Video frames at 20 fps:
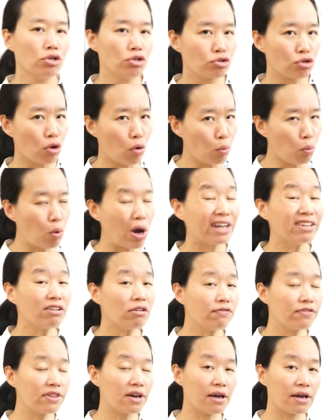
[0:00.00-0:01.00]
So one
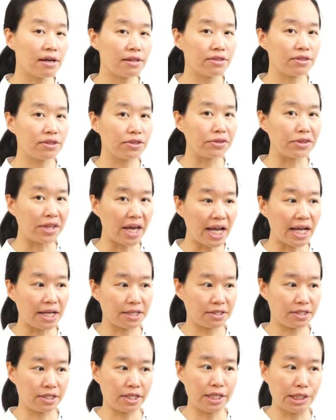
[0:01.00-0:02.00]
of
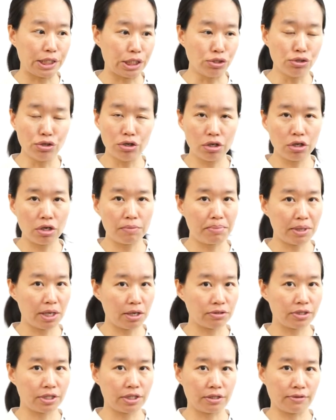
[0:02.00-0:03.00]
that it's not
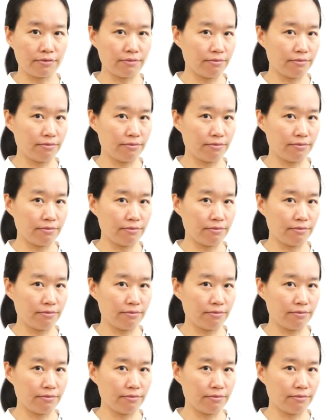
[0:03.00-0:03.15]
about